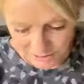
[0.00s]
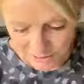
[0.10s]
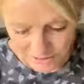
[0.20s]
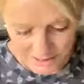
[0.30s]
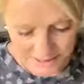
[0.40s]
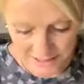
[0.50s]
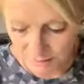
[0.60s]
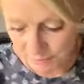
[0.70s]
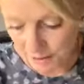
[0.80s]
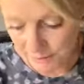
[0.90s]
use these and
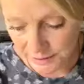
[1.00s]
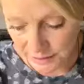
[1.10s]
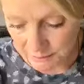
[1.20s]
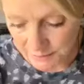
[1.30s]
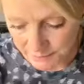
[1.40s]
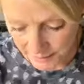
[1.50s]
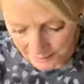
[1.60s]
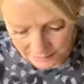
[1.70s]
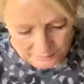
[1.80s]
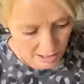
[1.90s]
I'm probably gonna be
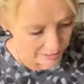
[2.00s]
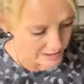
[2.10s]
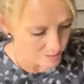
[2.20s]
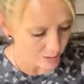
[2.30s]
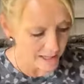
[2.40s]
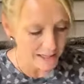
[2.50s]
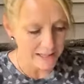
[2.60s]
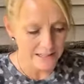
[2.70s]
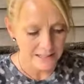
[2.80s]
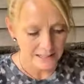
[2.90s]
painting a lot this
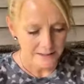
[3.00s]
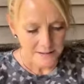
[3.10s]
weekend.